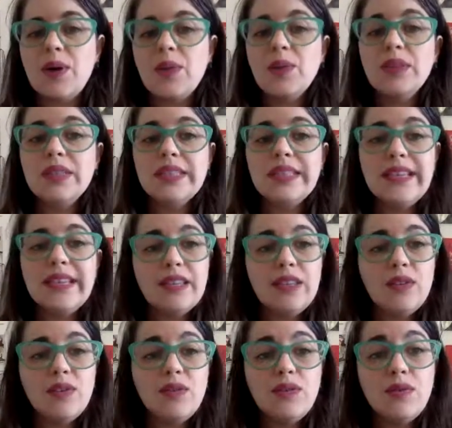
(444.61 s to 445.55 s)
So I will
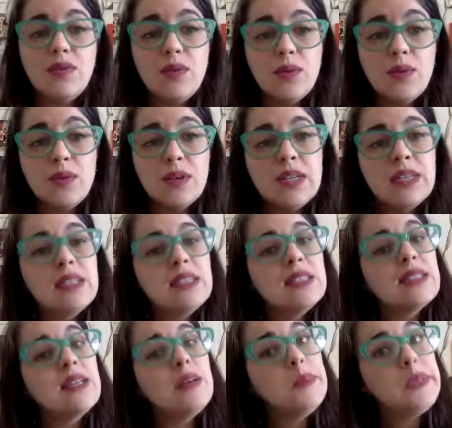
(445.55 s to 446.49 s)
take you through
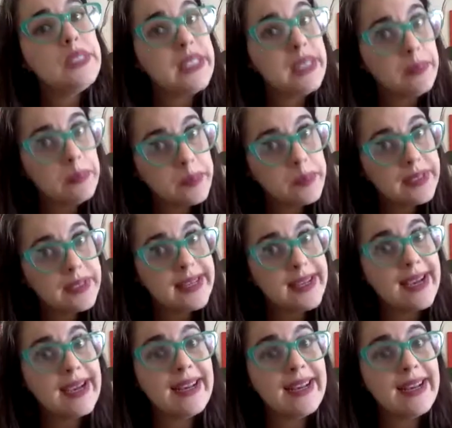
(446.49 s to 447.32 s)
some tips